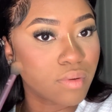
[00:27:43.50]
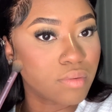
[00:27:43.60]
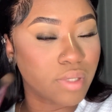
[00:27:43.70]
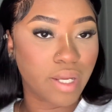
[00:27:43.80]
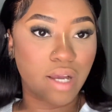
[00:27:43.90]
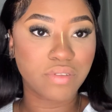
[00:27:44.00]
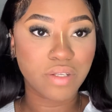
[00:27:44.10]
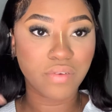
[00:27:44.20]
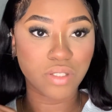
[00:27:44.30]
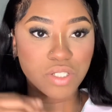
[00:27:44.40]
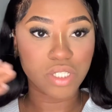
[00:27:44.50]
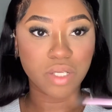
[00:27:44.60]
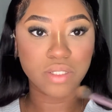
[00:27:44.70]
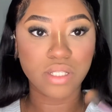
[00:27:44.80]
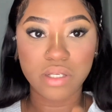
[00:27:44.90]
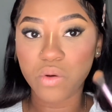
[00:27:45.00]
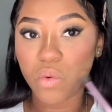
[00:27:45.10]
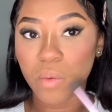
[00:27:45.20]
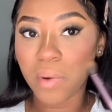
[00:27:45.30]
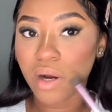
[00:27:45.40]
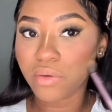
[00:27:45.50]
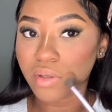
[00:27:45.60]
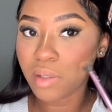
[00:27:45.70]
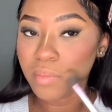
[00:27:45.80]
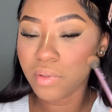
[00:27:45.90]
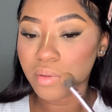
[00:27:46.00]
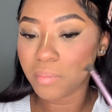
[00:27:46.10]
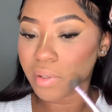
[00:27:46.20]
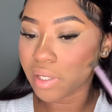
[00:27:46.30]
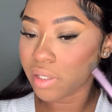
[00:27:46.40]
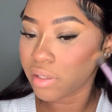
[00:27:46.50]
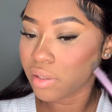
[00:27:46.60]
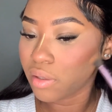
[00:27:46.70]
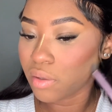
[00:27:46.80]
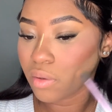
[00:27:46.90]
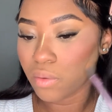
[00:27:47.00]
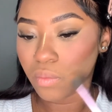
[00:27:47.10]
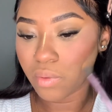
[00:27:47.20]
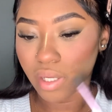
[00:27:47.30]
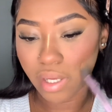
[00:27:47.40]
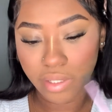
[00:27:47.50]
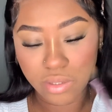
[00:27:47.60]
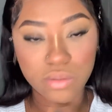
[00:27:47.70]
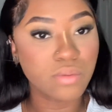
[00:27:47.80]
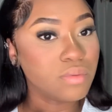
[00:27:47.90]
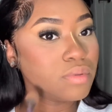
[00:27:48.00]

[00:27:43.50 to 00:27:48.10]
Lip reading: like after the foundation they go on powder up. But what I do,